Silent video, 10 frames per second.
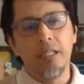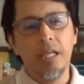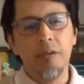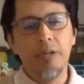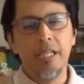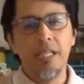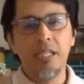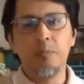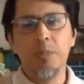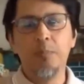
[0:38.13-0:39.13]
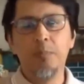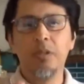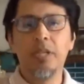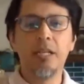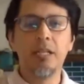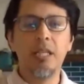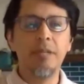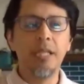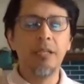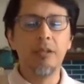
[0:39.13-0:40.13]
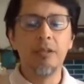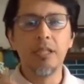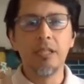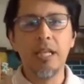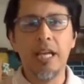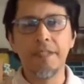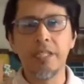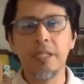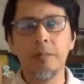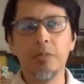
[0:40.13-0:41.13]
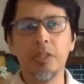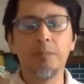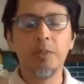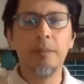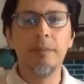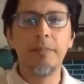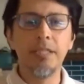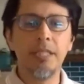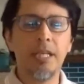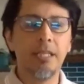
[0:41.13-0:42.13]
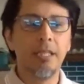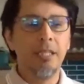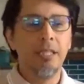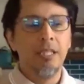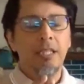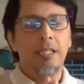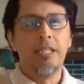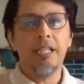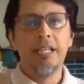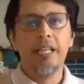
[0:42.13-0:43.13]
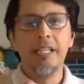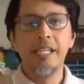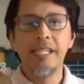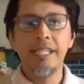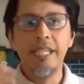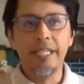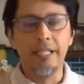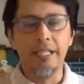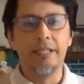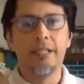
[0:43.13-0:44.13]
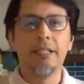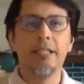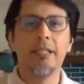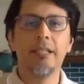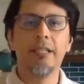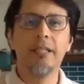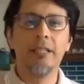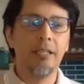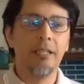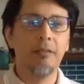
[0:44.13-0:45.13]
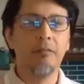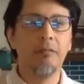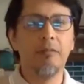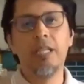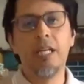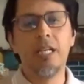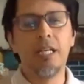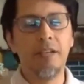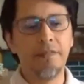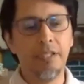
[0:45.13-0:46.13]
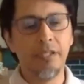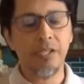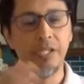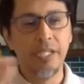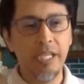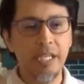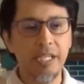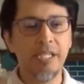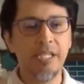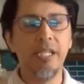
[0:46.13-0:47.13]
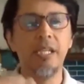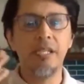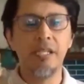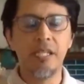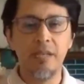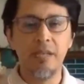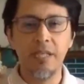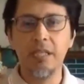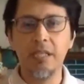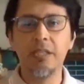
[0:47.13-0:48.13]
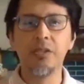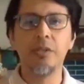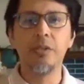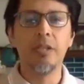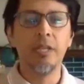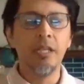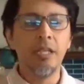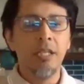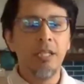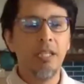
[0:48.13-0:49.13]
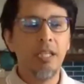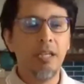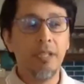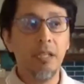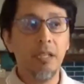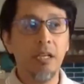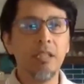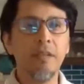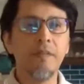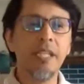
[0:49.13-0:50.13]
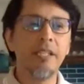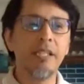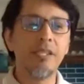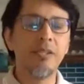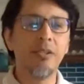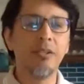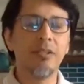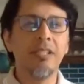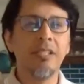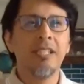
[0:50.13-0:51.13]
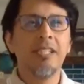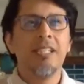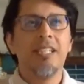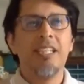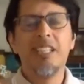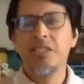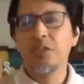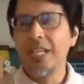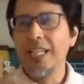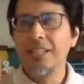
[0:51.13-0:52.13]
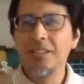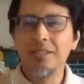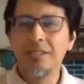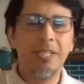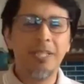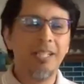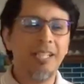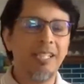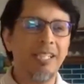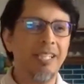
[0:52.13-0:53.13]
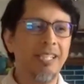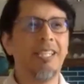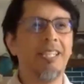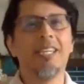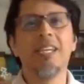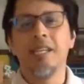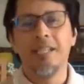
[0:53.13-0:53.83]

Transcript: nowadays people are living longer lives, but the problem is that they are getting sicker. When they are after 60, 70 years old, they have a lot of sickness, so it's really not very